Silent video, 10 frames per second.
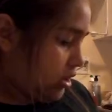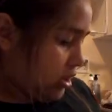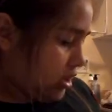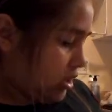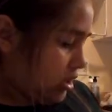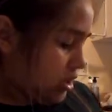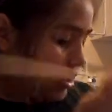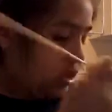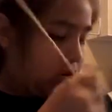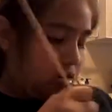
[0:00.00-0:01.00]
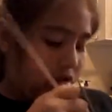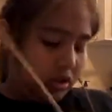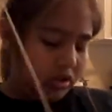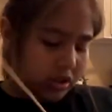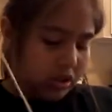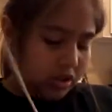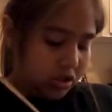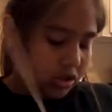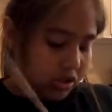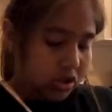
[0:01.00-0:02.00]
this, or you think you
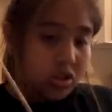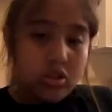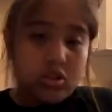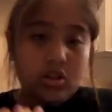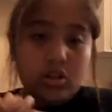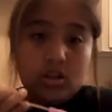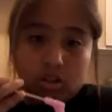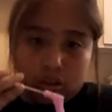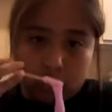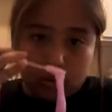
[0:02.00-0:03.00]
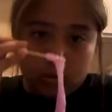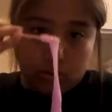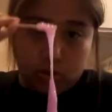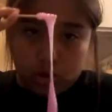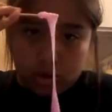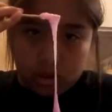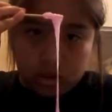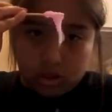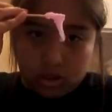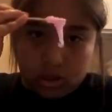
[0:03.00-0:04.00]
should stir a little
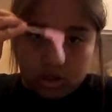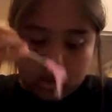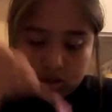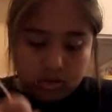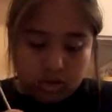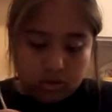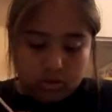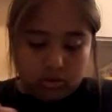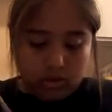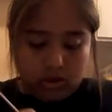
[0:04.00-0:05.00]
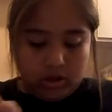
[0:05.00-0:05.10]
more, you